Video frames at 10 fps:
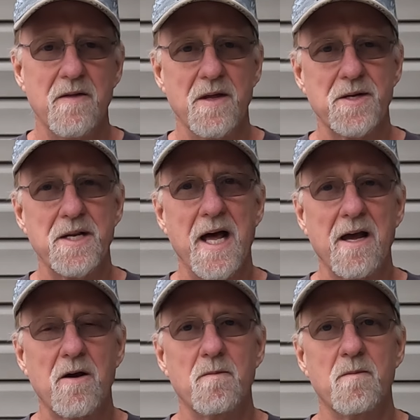that's
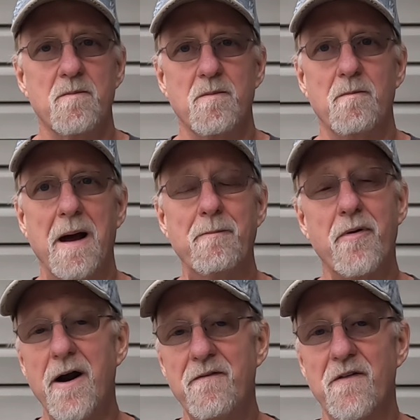not my
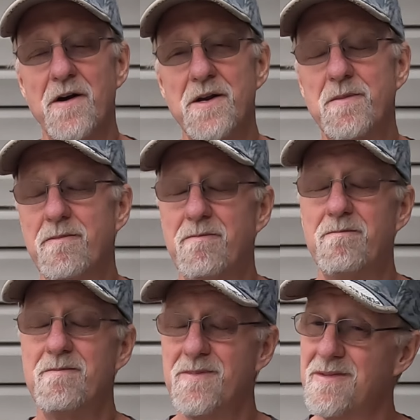preference,
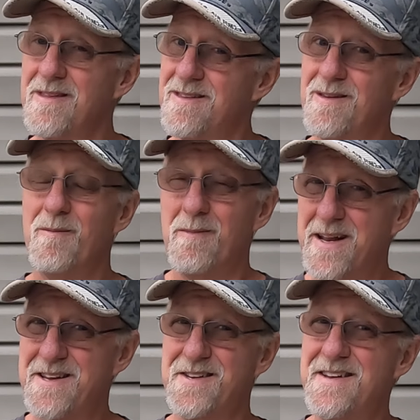
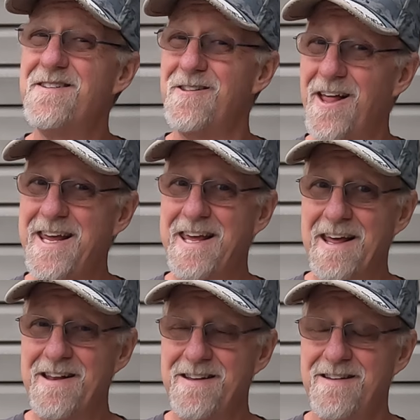but I still like
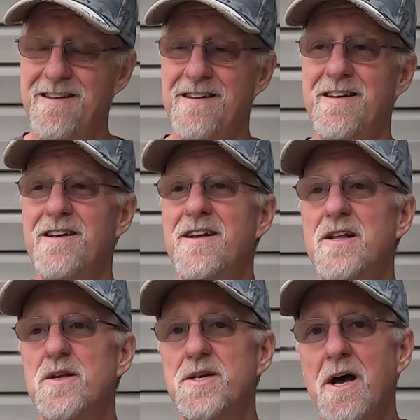it.
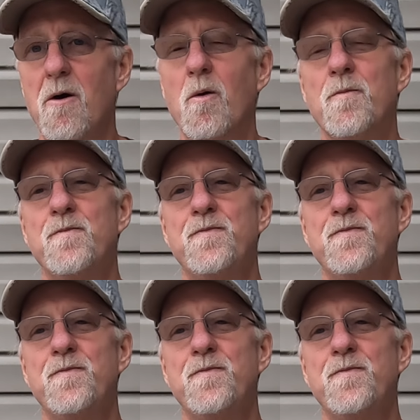So,